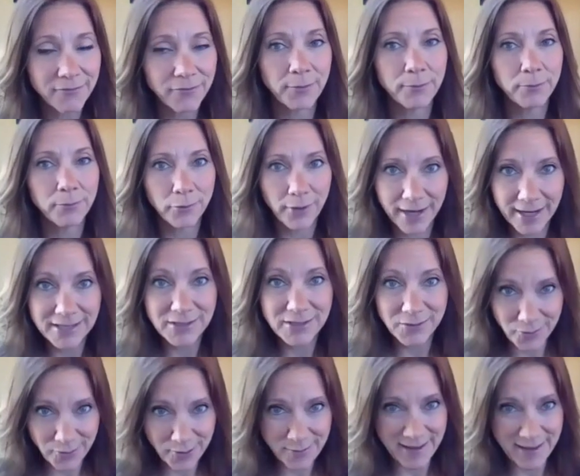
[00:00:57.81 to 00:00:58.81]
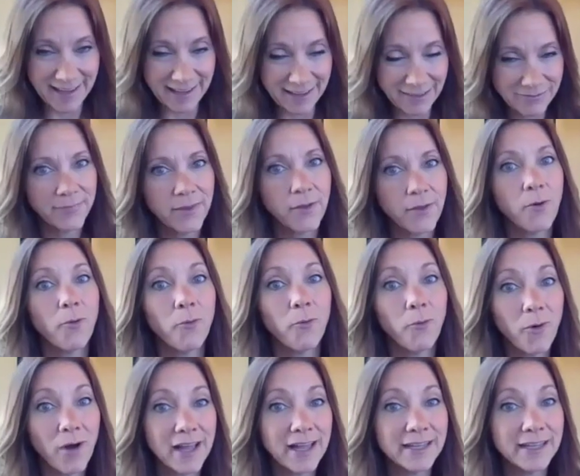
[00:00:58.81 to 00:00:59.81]
for brainstorming.
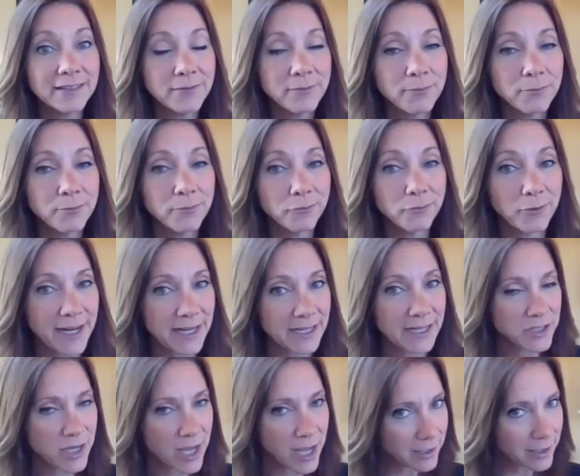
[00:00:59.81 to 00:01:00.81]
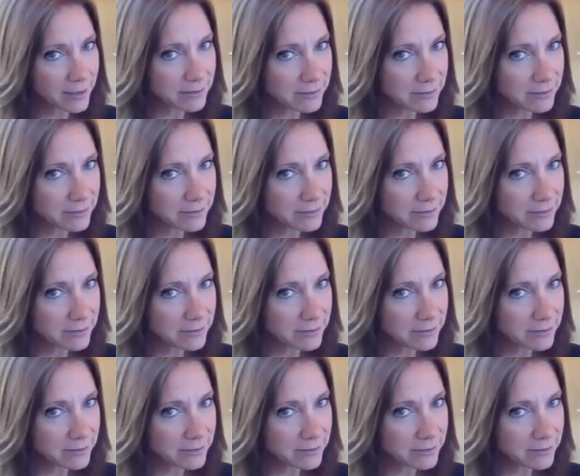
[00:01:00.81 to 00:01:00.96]
1, brain jot.